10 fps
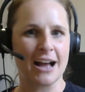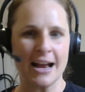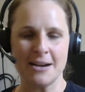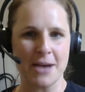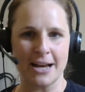
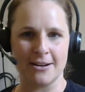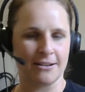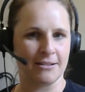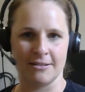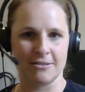
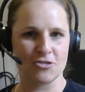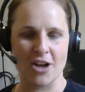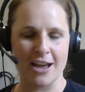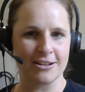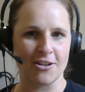Ironman
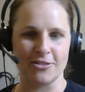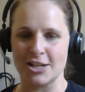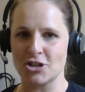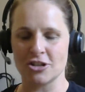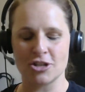triathlon
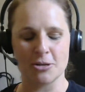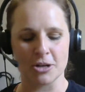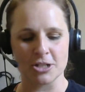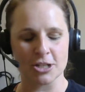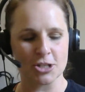that she
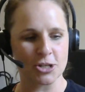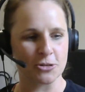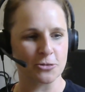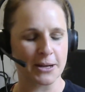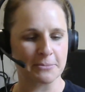wanted
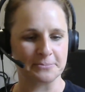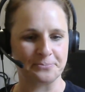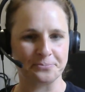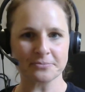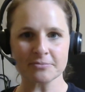
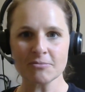to